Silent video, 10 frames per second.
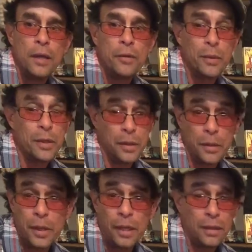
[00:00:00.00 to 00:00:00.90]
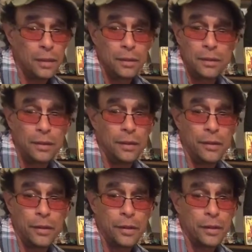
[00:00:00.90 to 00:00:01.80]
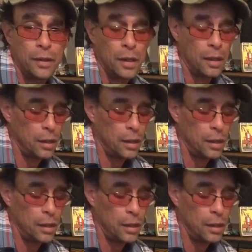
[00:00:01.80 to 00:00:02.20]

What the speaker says: If you want to donate, you can.